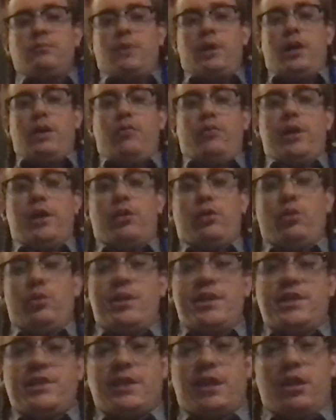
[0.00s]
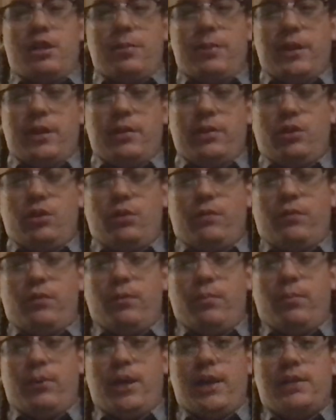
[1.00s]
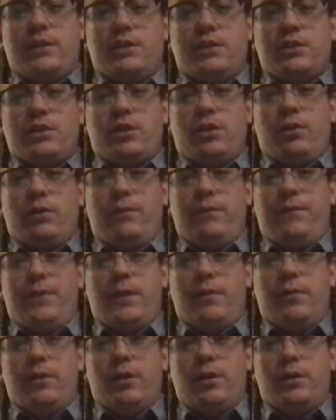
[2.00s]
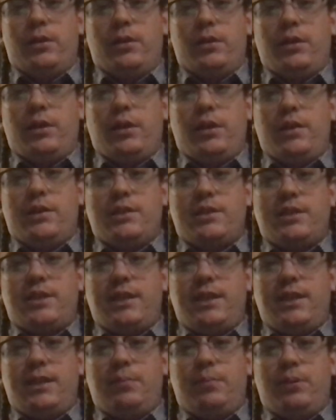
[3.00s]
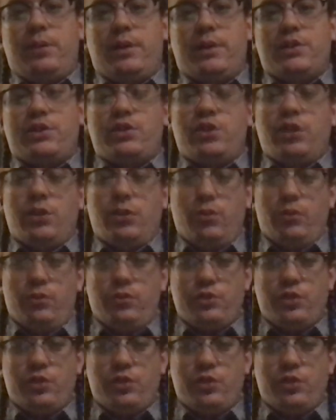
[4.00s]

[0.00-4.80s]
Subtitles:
Regular way settlement, uniform practice code of FINRA is T+2.